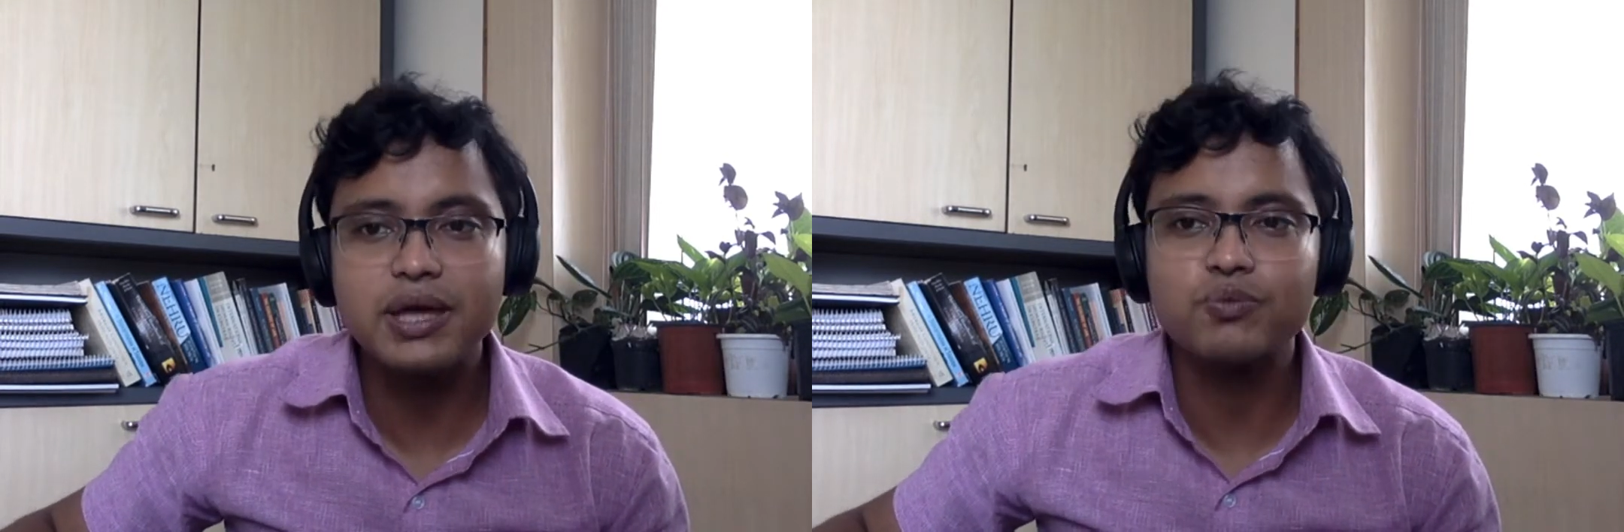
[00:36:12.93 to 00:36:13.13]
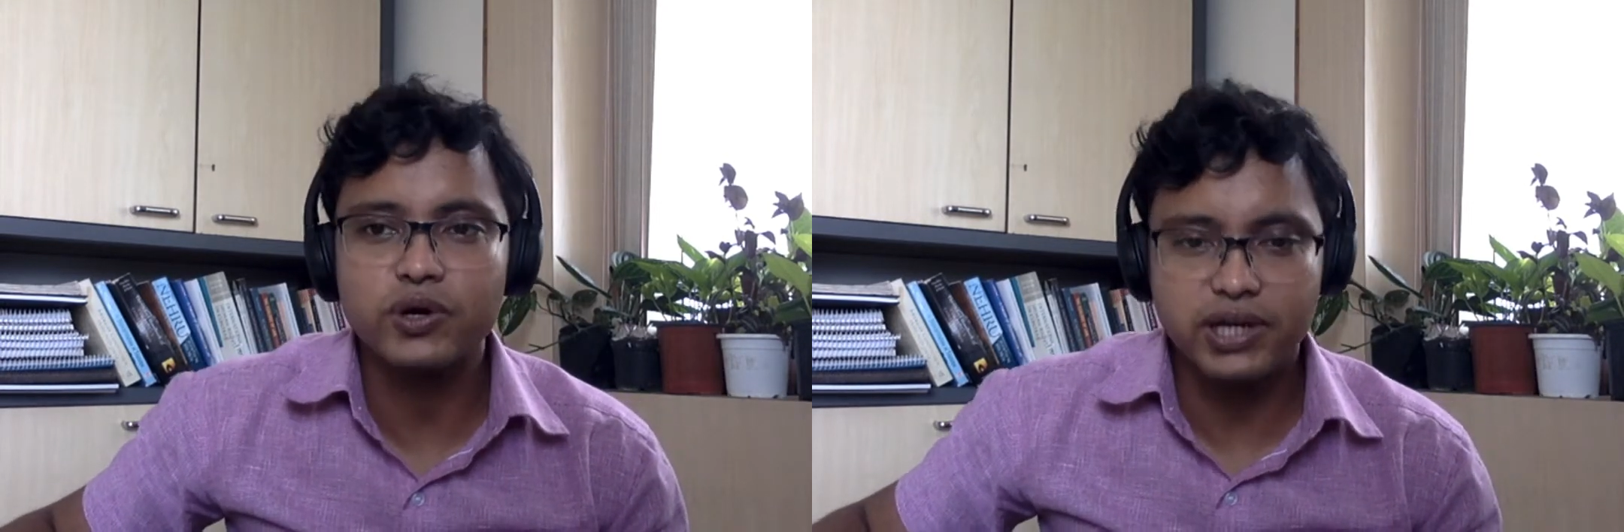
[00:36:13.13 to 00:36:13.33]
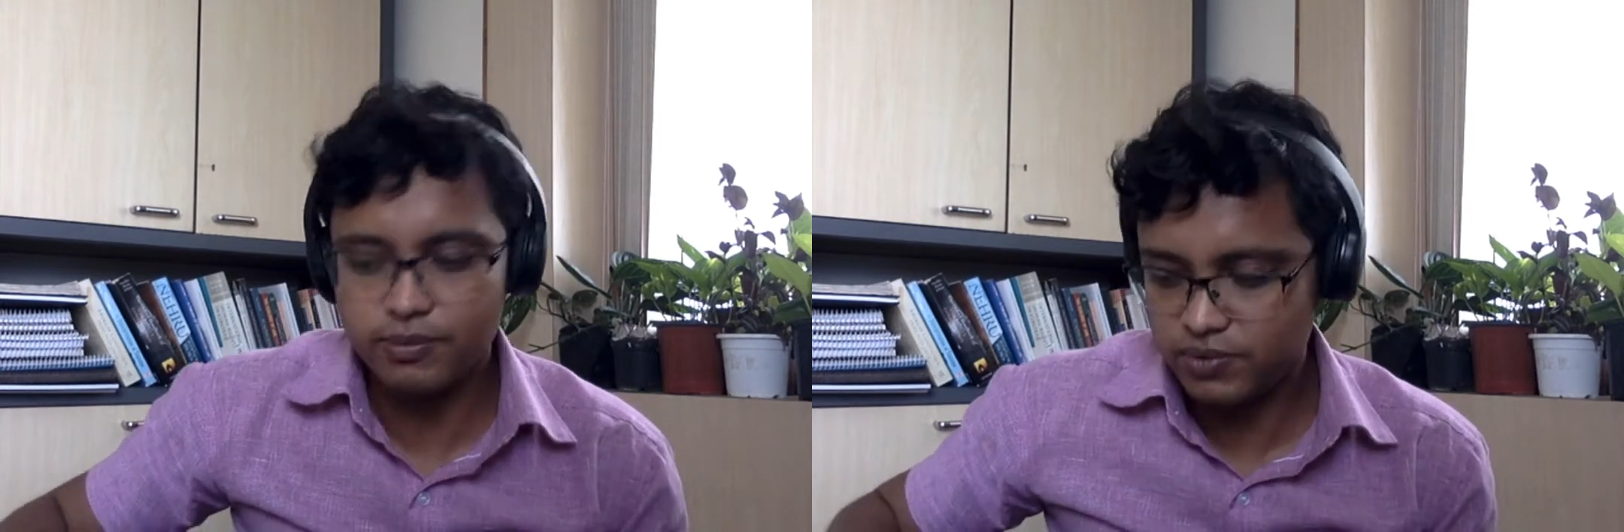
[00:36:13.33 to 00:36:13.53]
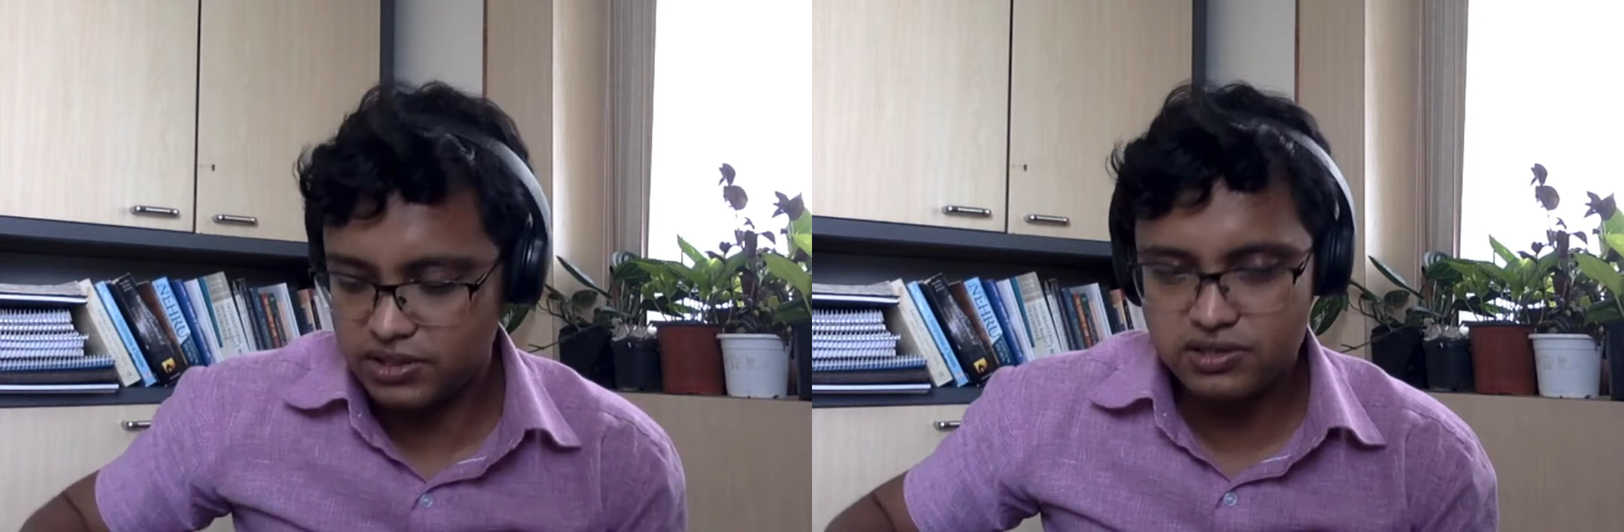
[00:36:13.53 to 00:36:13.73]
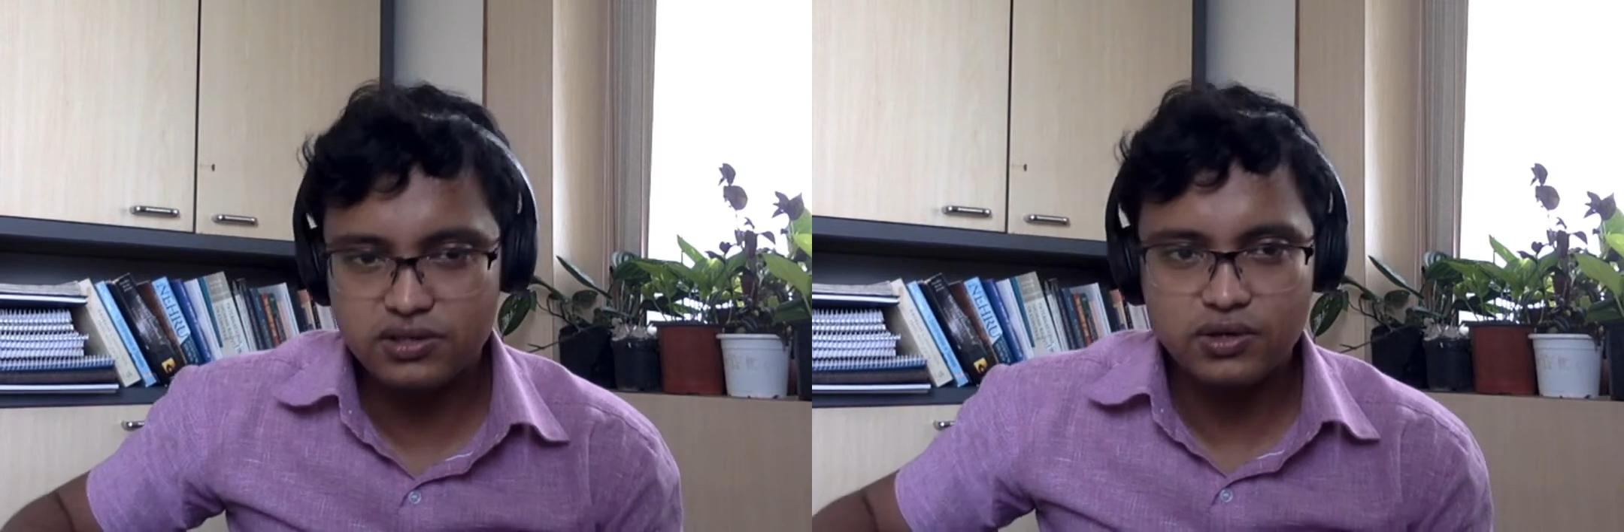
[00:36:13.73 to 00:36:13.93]
then what
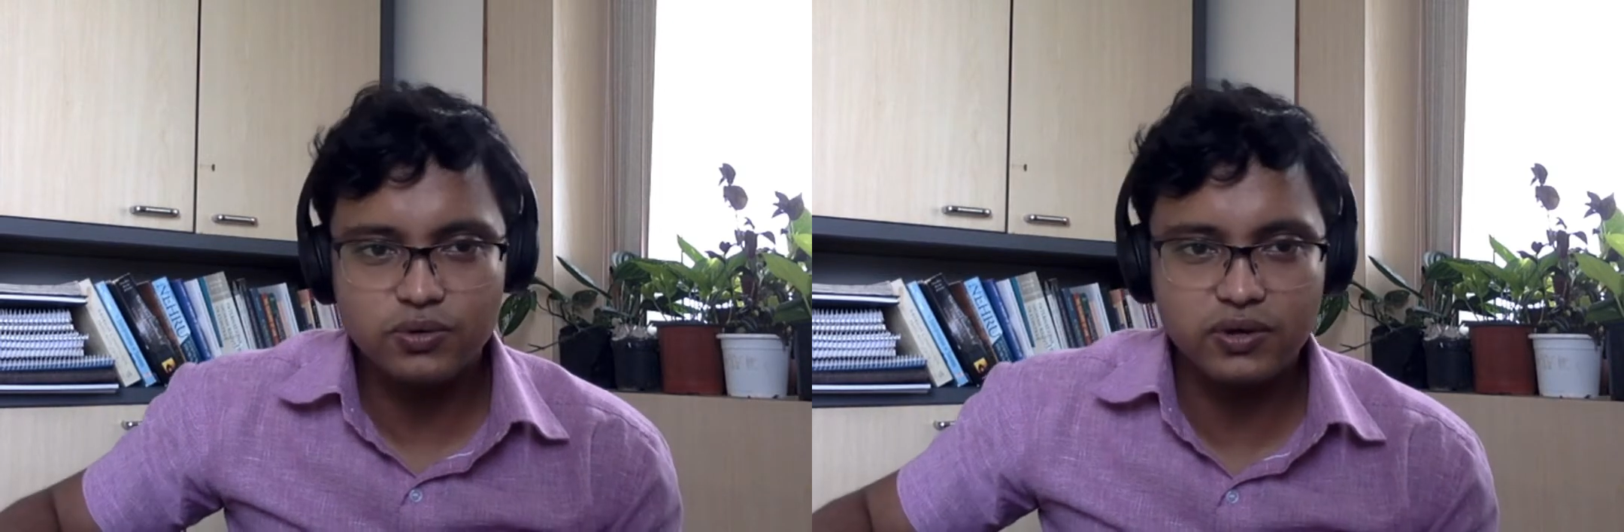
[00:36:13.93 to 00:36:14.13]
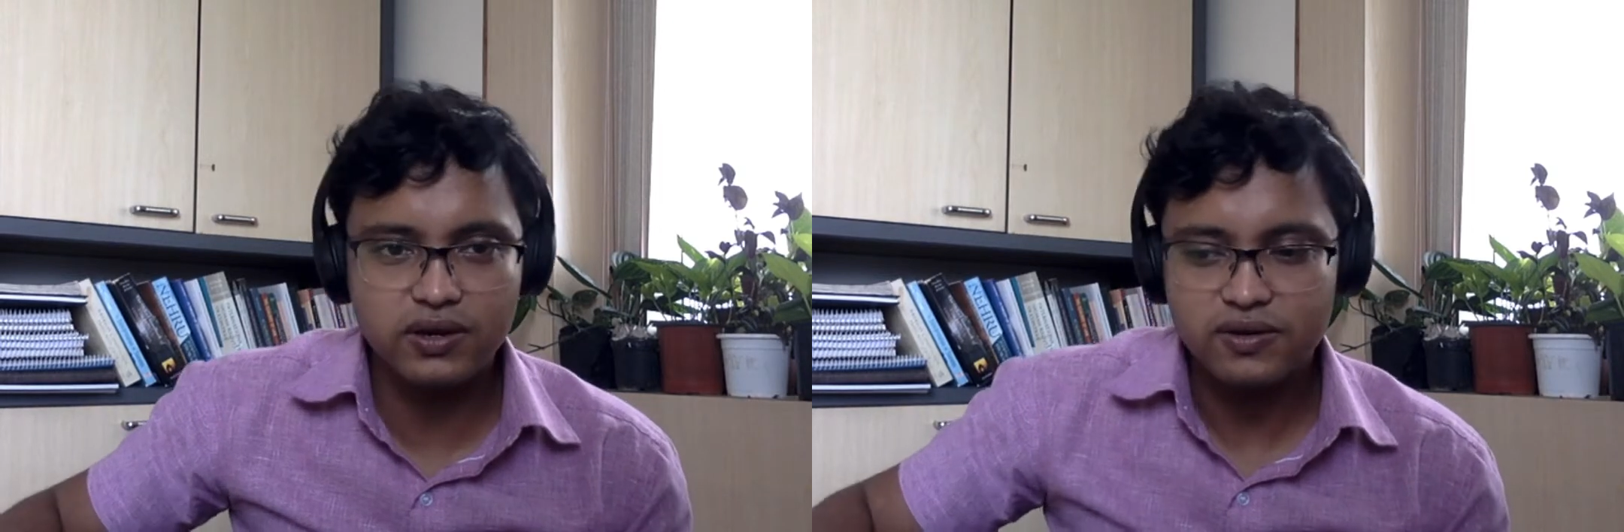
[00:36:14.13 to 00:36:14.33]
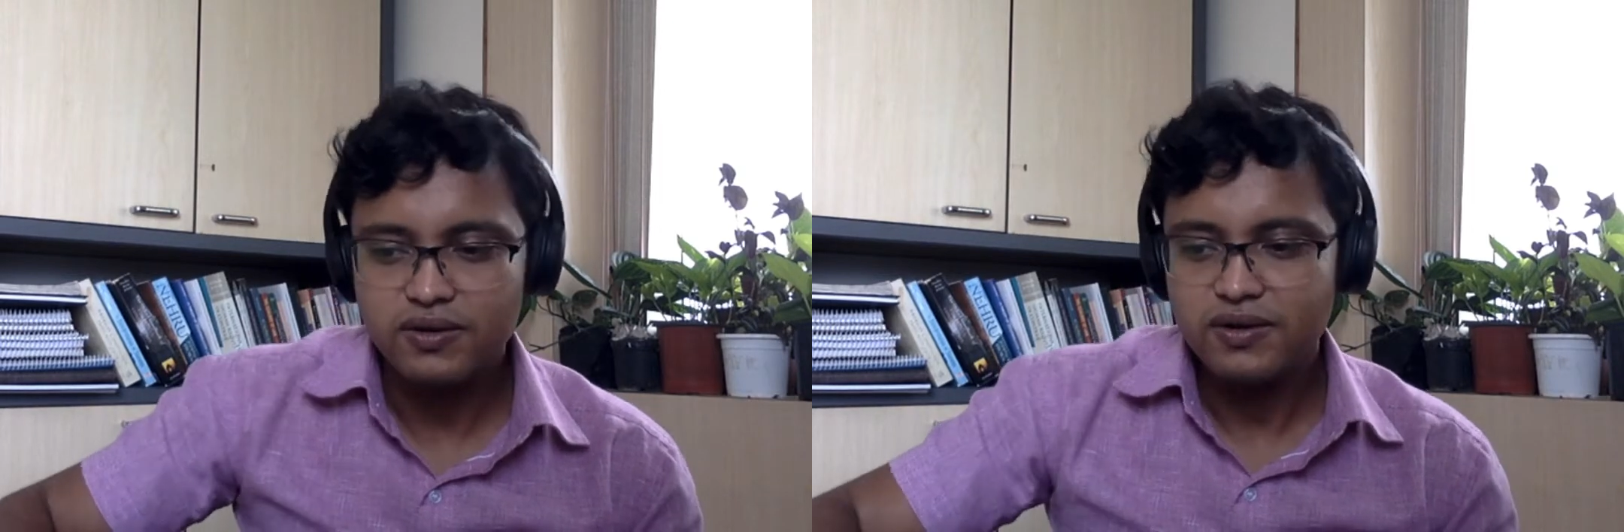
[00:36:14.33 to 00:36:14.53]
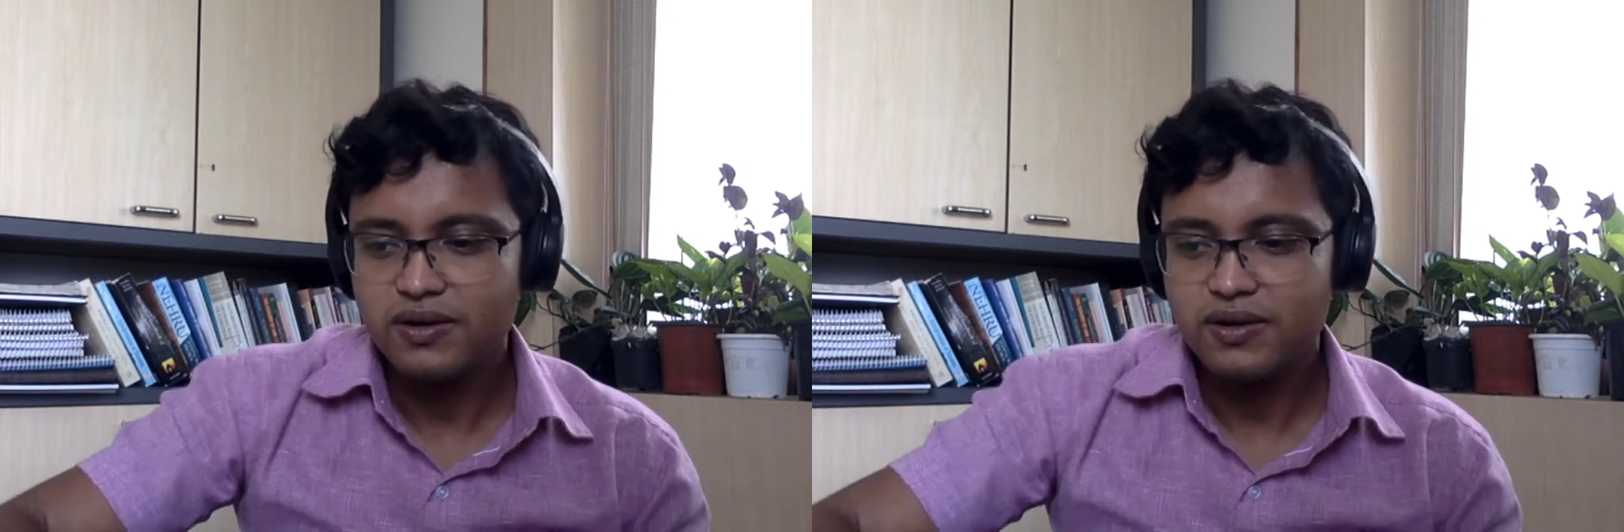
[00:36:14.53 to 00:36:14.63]
happens? Okay,